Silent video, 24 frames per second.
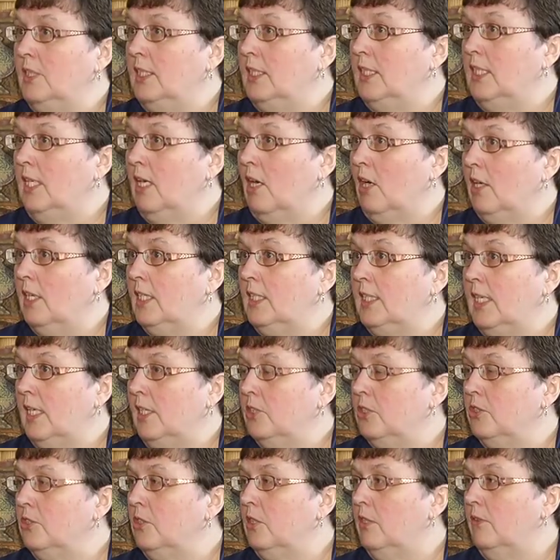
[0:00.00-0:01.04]
did the
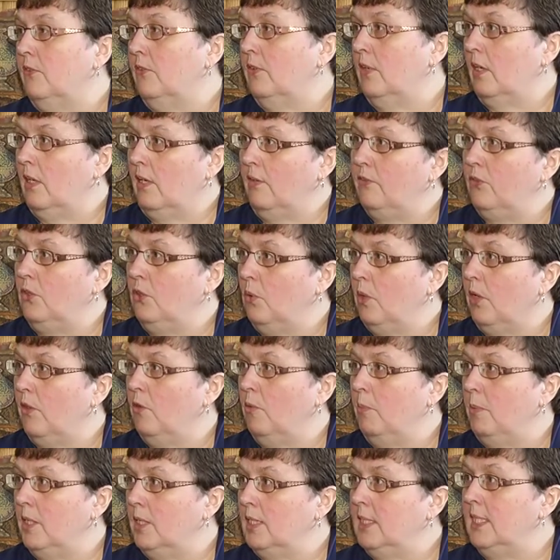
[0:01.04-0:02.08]
architecture of a few
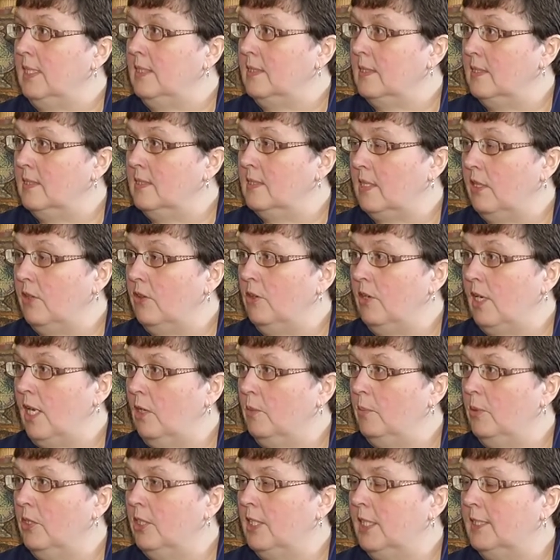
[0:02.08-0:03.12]
other buildings in southern
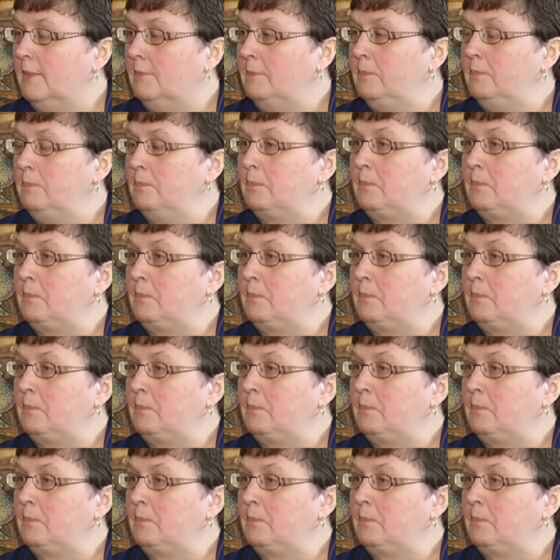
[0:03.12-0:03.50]
Alberta.